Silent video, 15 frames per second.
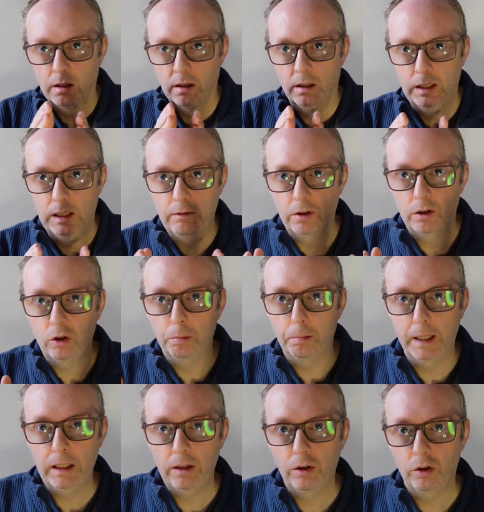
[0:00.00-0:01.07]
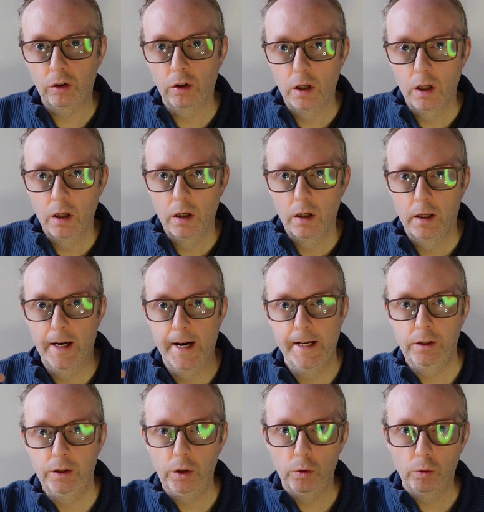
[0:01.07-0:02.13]
leave a space
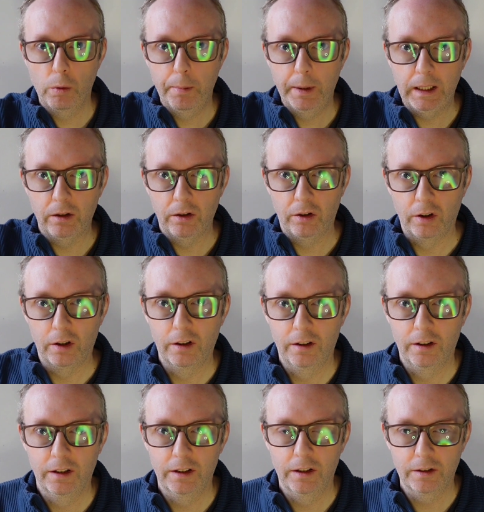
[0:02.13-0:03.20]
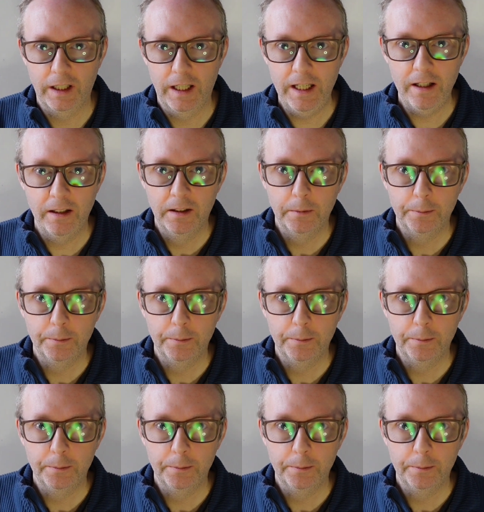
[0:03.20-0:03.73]
and you repeat. Okay?